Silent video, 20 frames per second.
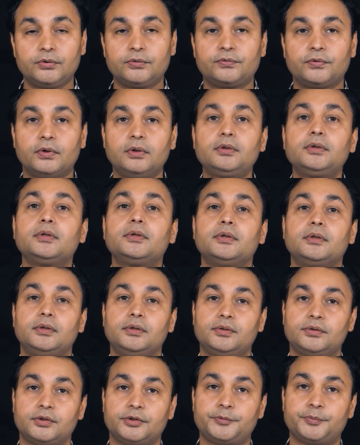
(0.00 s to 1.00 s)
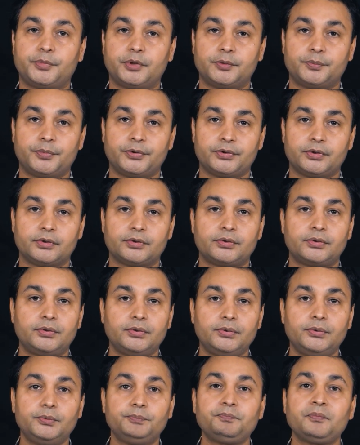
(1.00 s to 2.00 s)
use for research purposes
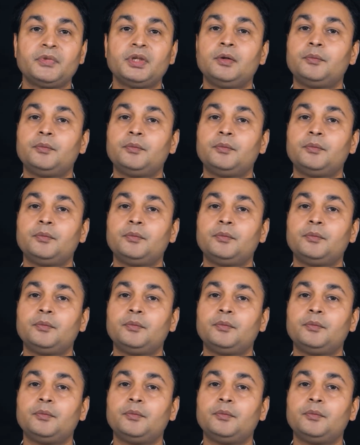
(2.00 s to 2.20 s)
too.